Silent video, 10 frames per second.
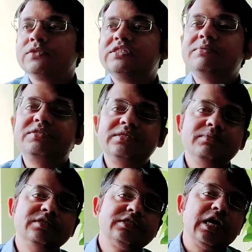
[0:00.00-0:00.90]
CBC
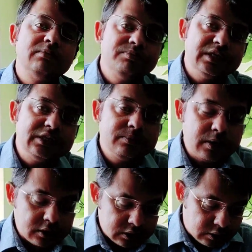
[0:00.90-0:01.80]
means complete
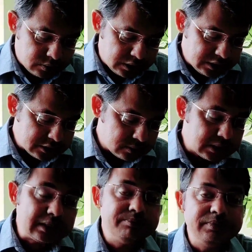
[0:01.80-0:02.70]
blood count. In case
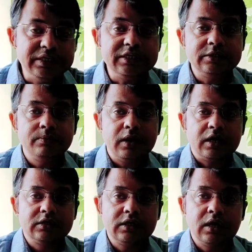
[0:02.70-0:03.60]
of complete
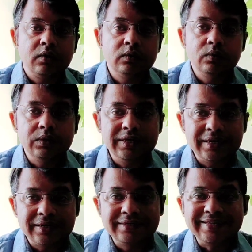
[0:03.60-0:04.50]
blood count, we
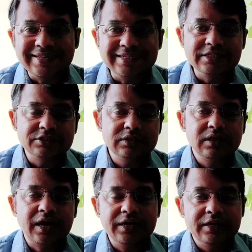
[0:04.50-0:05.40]
get an
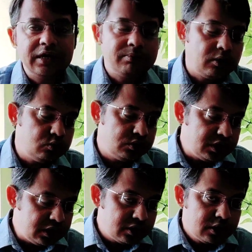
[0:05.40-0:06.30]
initial idea about
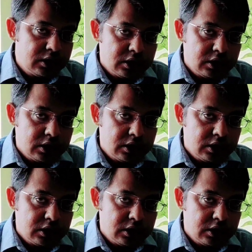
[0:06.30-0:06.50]
the